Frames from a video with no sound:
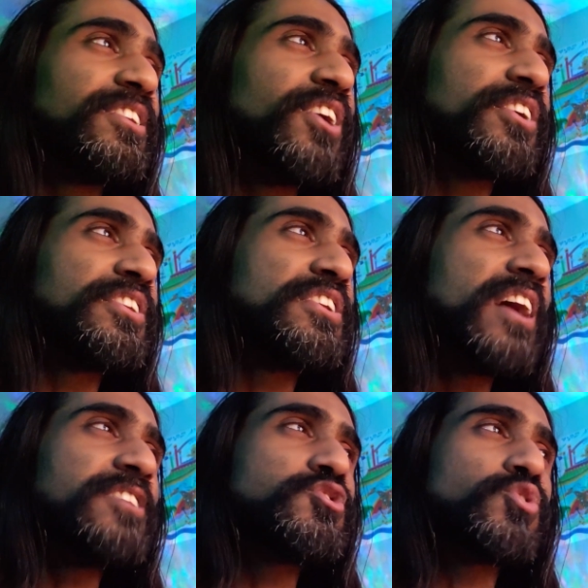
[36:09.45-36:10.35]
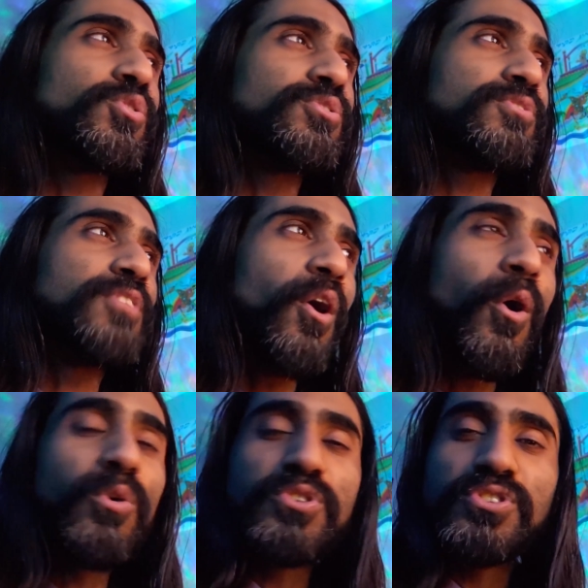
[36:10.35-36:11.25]
along the night shores of the
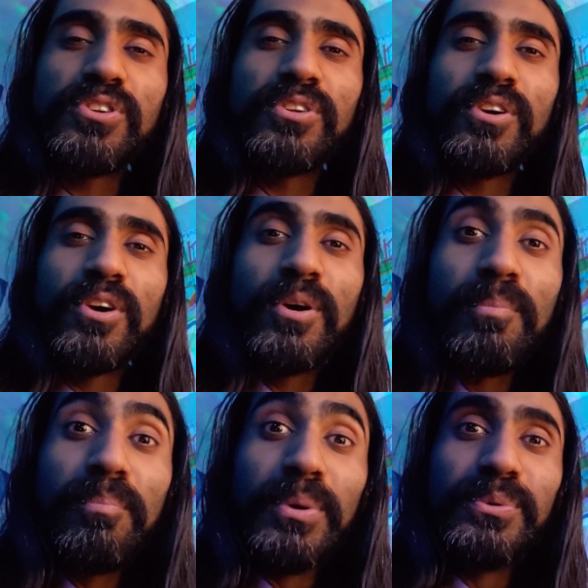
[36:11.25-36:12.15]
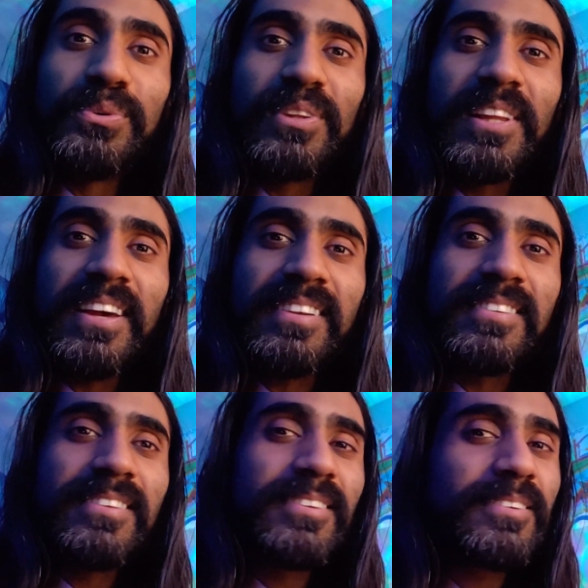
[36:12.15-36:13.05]
ocean, moonlit.